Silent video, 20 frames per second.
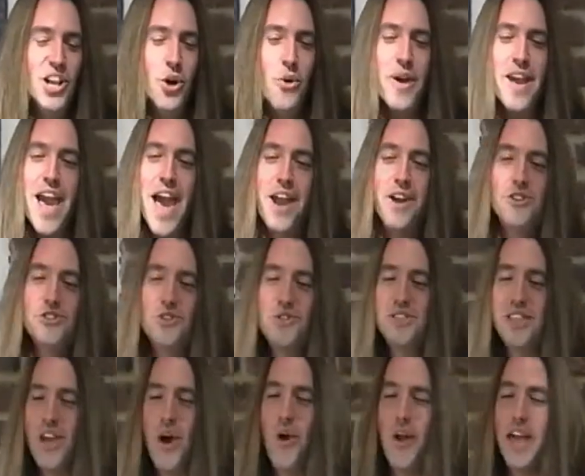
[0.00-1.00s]
Louie Anderson's
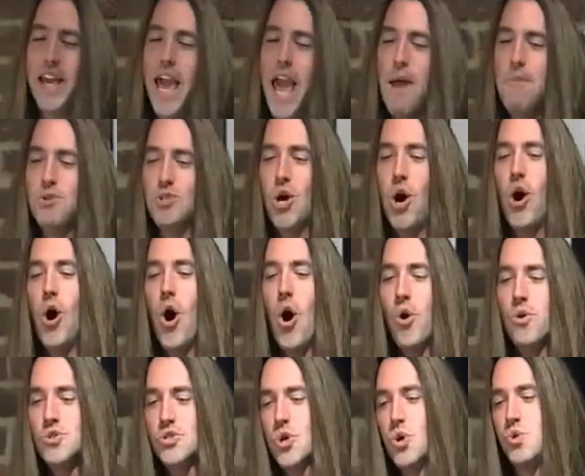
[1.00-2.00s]
the only game show
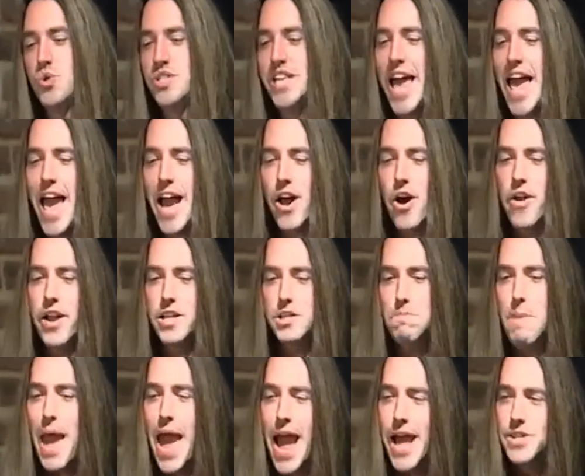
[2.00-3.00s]
host whose tag on his
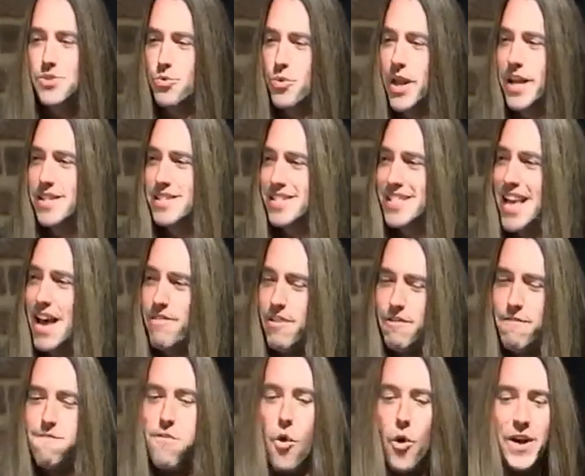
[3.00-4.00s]
pants reads
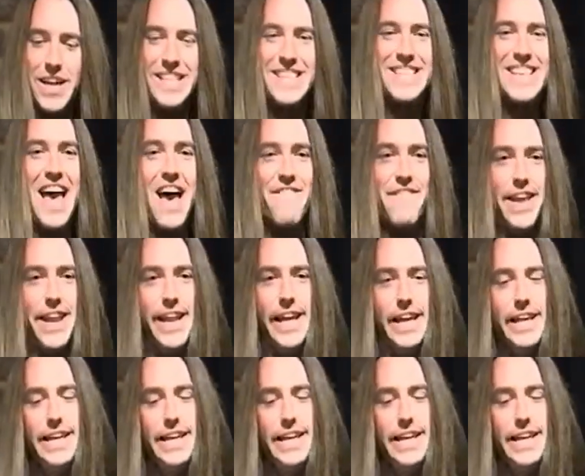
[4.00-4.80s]
747.